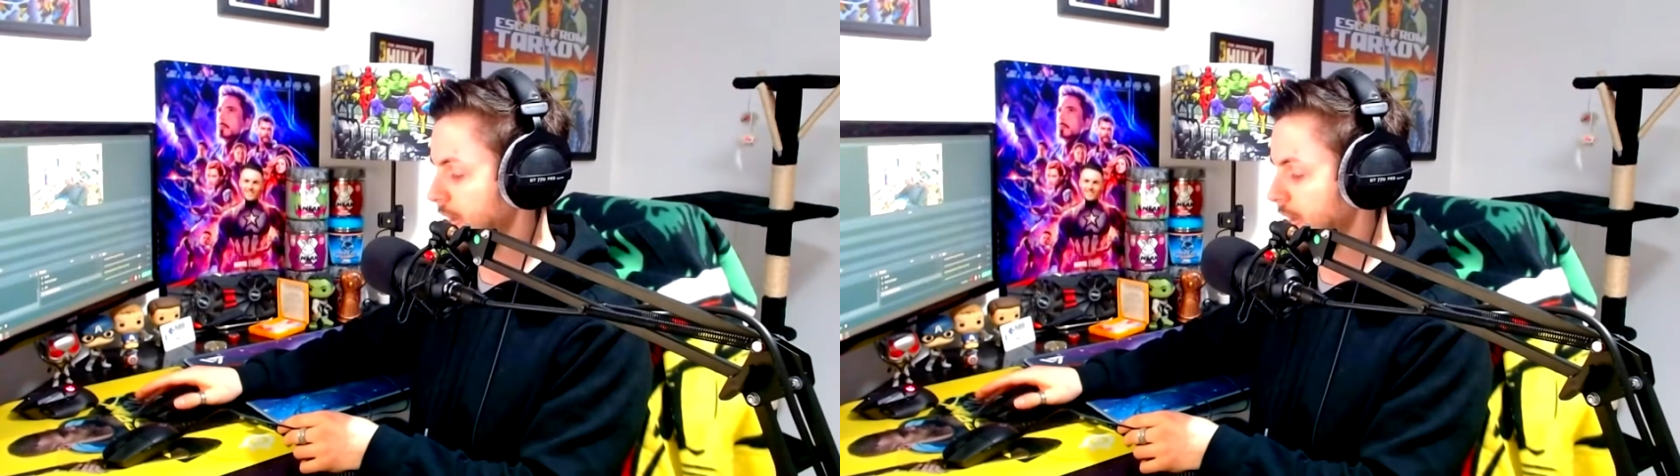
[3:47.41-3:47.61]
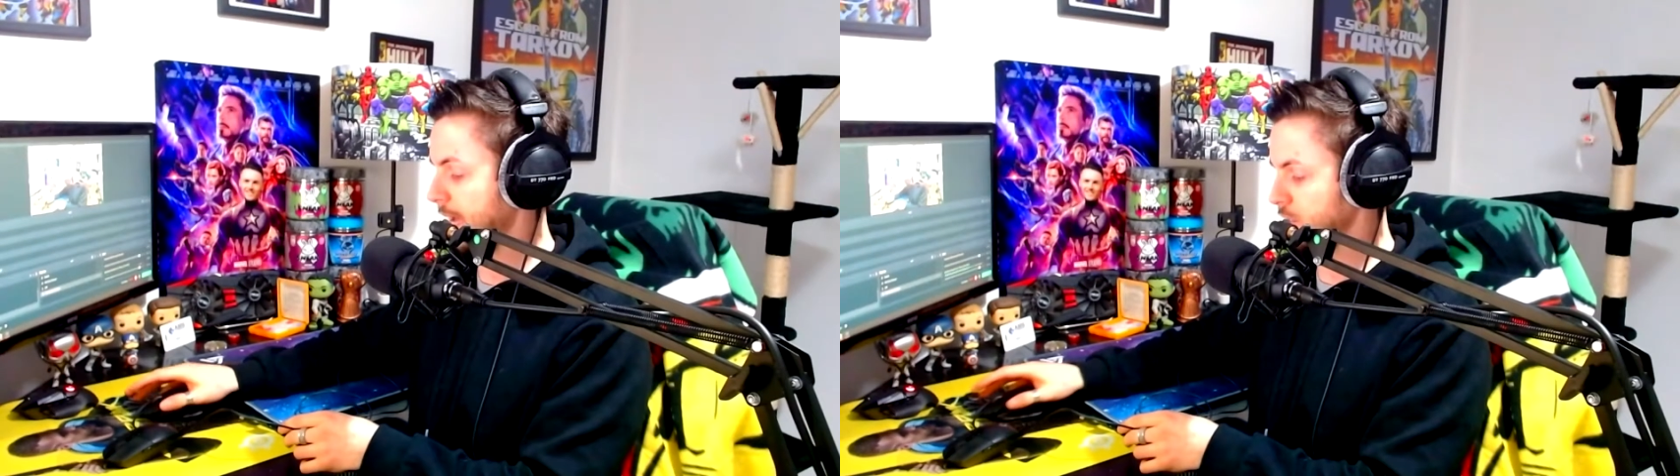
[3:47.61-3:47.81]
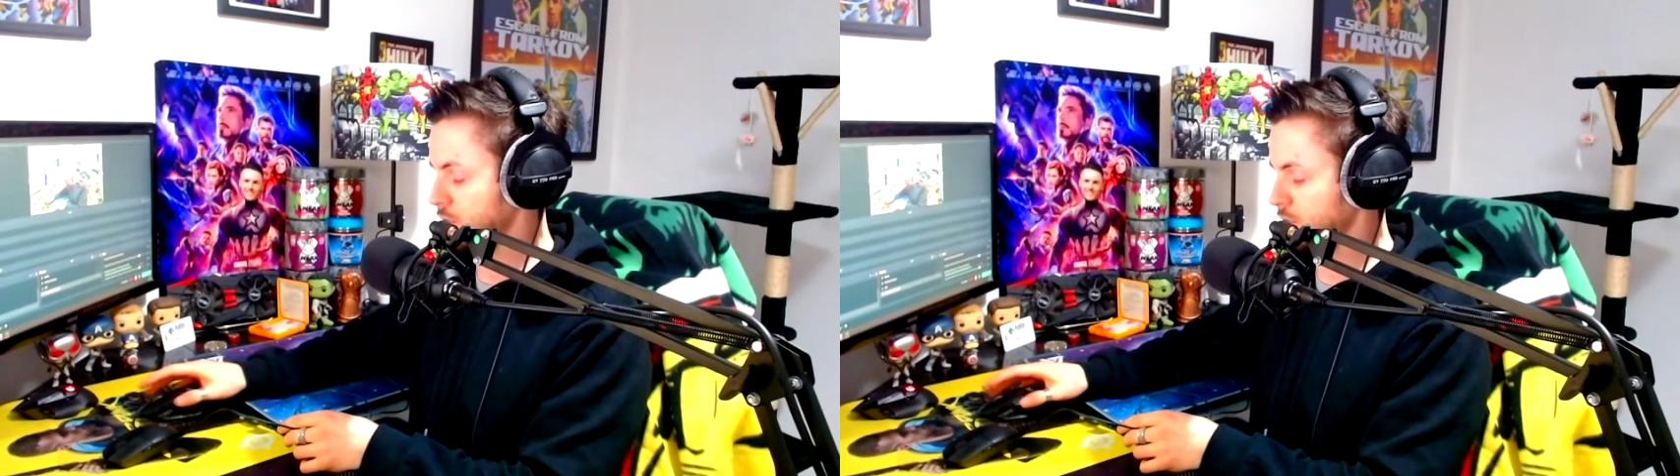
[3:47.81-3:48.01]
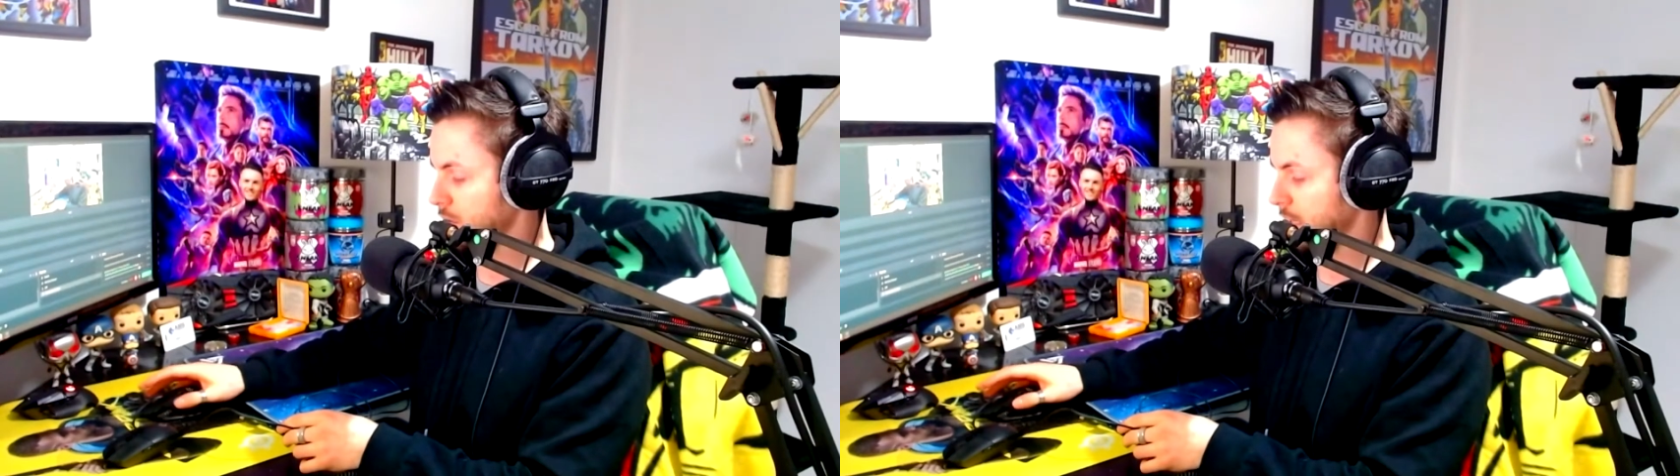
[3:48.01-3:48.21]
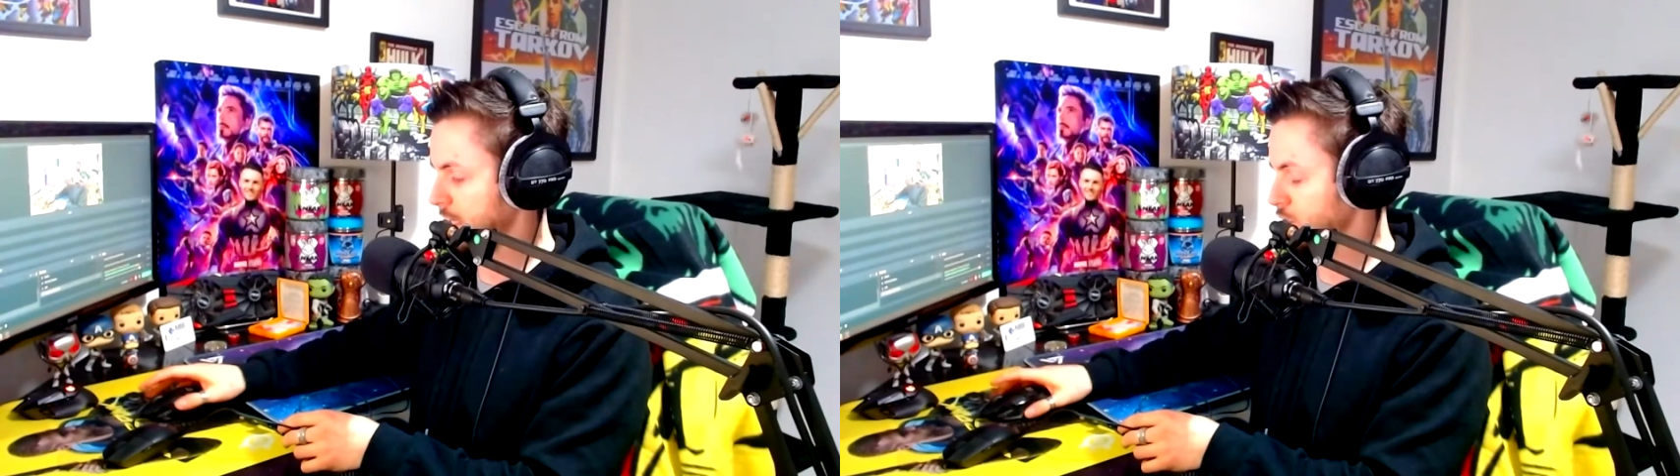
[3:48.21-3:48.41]
extra
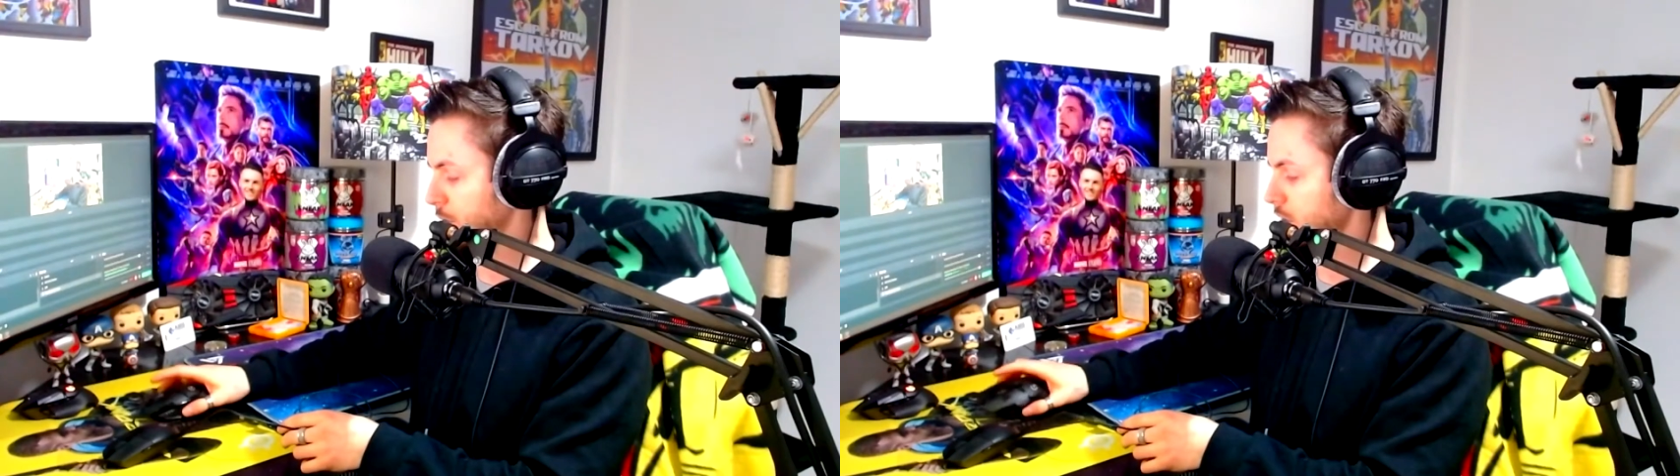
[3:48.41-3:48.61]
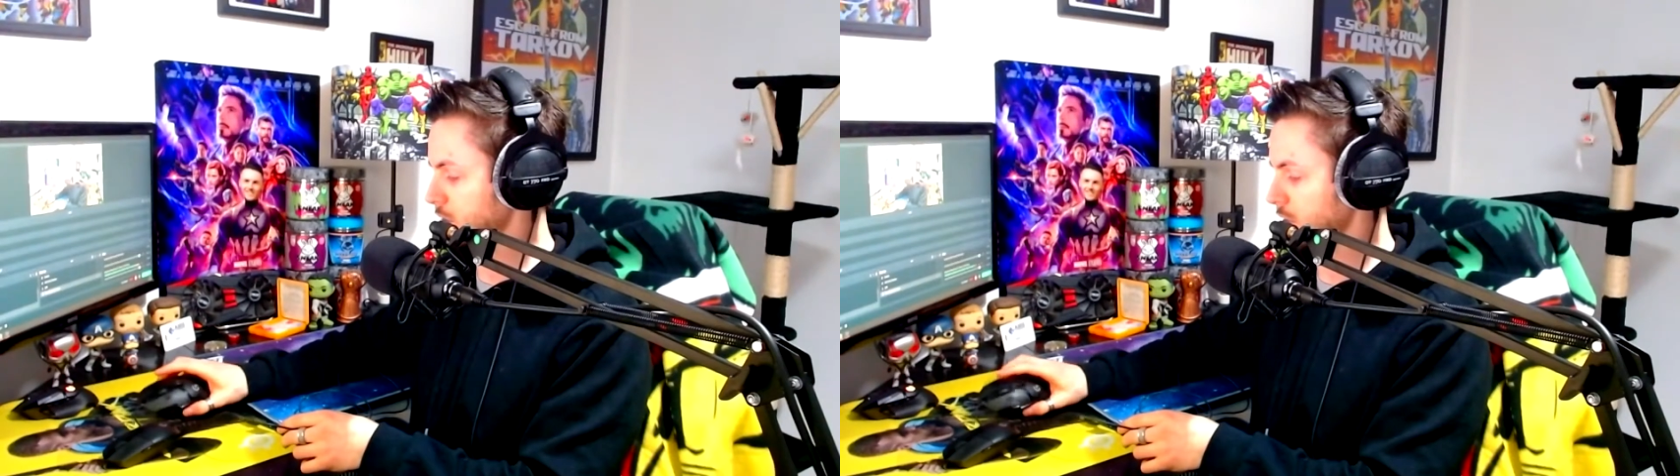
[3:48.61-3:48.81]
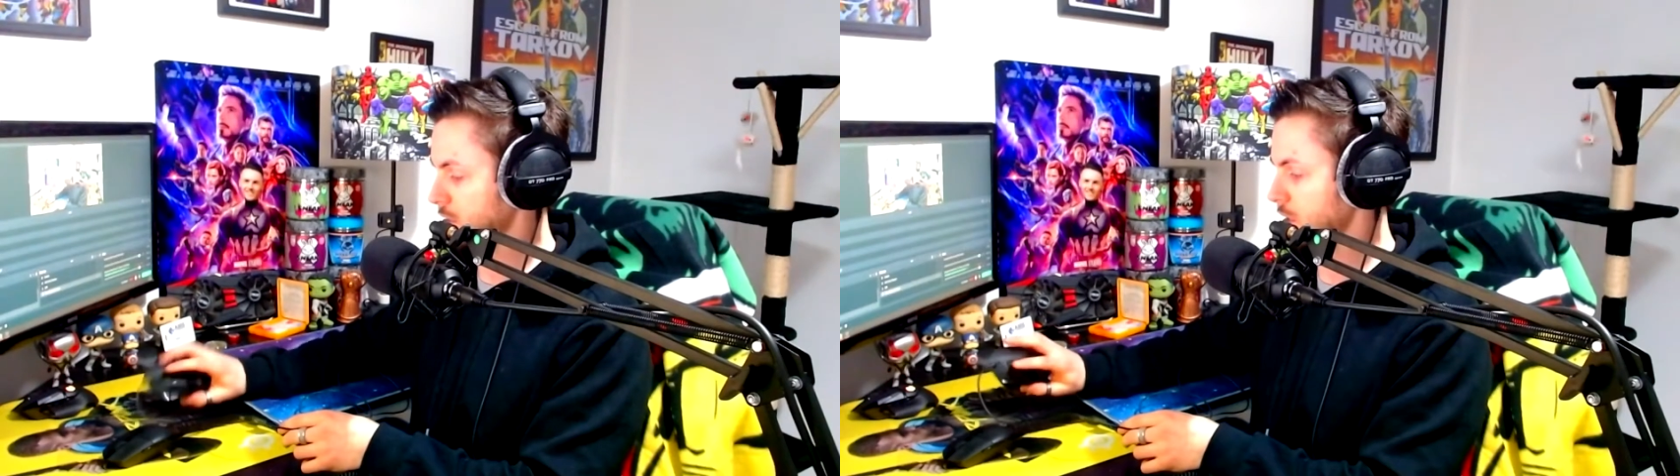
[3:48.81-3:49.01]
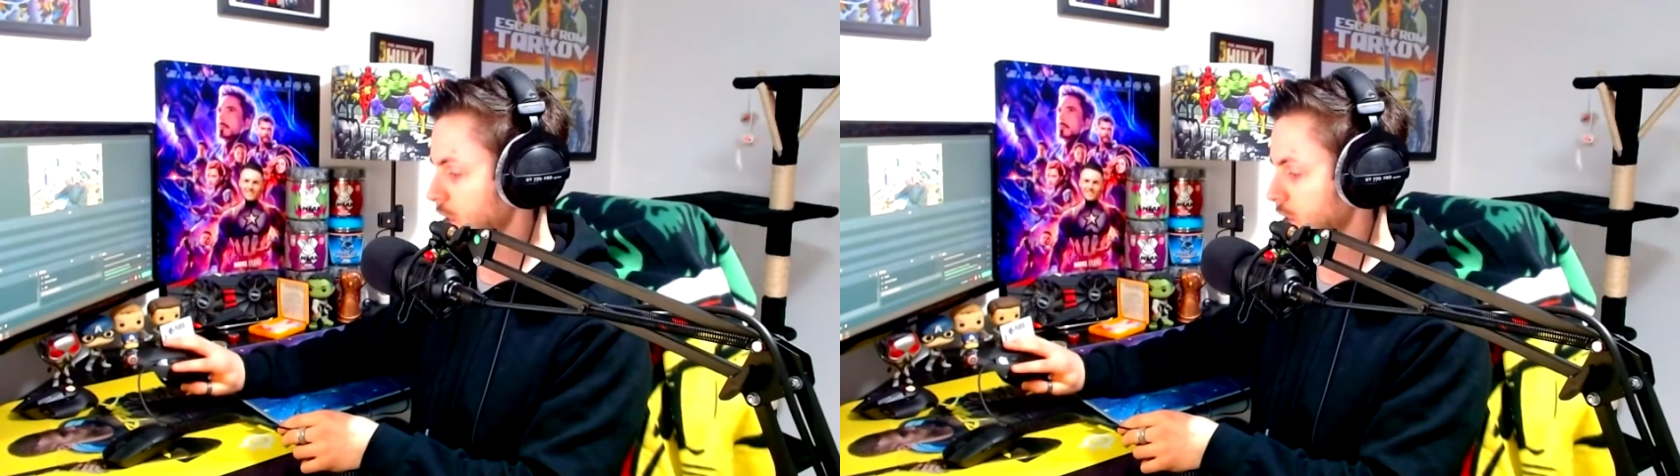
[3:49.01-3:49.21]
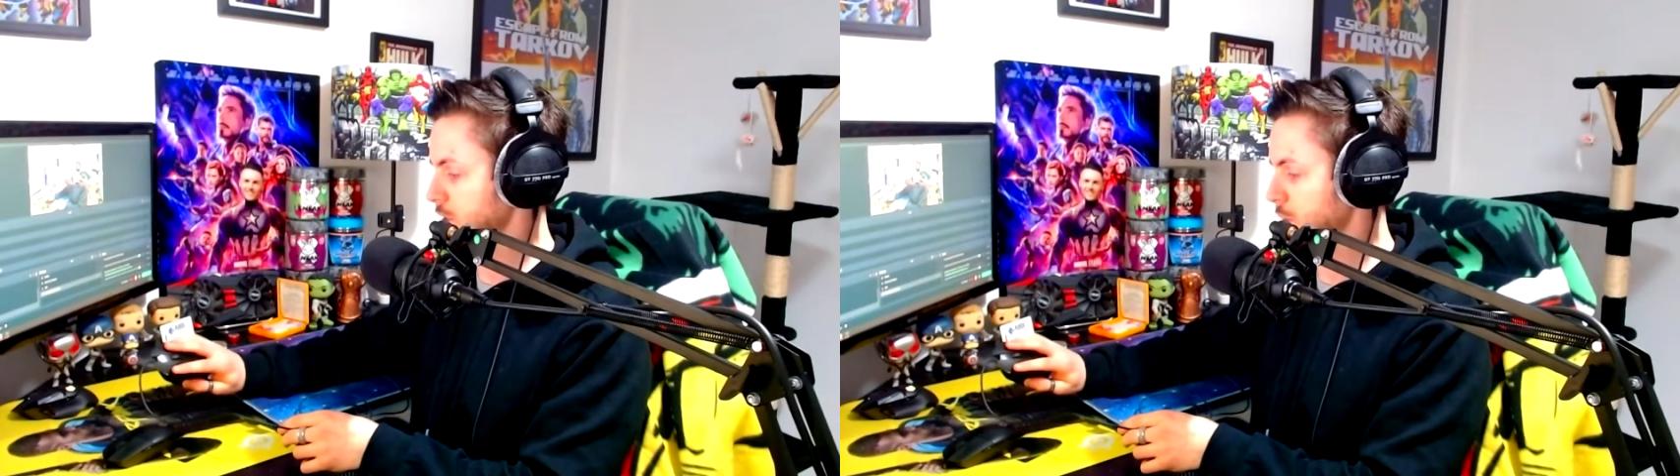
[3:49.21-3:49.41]
buttons on the
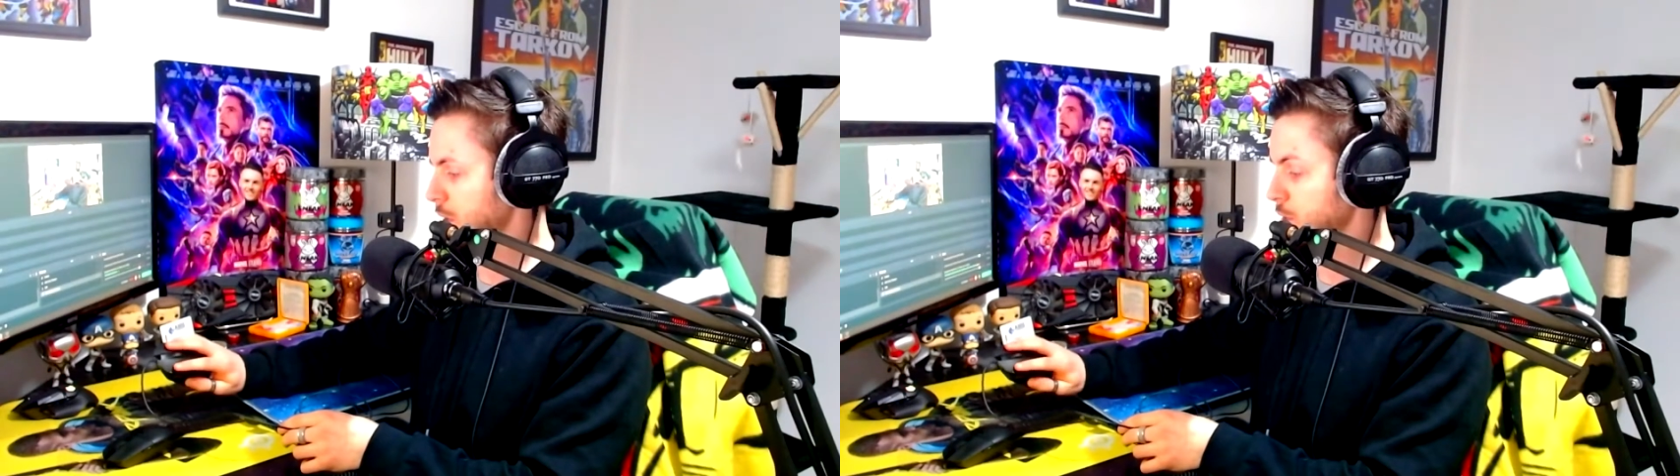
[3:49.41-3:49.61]
sides as well,